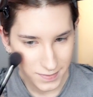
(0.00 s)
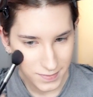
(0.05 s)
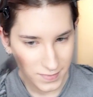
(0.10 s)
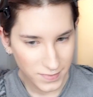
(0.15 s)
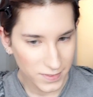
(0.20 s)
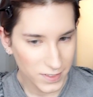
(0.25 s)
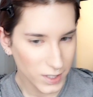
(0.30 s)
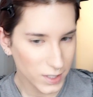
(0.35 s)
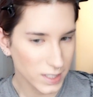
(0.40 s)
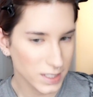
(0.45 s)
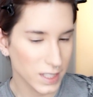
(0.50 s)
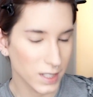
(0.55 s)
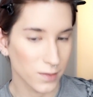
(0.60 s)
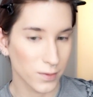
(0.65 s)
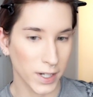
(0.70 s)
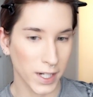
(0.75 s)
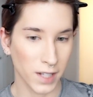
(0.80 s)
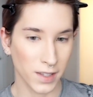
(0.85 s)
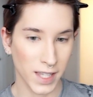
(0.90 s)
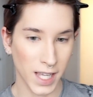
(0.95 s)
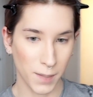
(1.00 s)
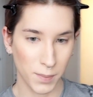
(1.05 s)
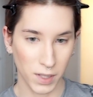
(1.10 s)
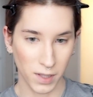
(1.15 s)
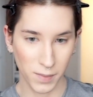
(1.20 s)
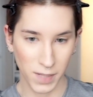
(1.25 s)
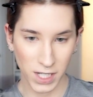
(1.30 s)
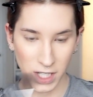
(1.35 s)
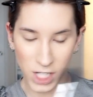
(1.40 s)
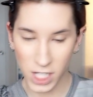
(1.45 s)
Focus it right on the apple of
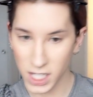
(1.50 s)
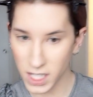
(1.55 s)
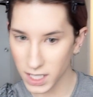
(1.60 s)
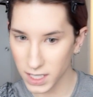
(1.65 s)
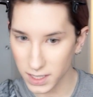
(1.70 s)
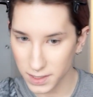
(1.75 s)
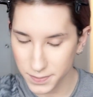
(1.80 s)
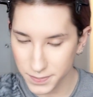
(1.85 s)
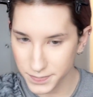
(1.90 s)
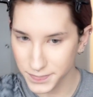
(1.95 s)
my cheek.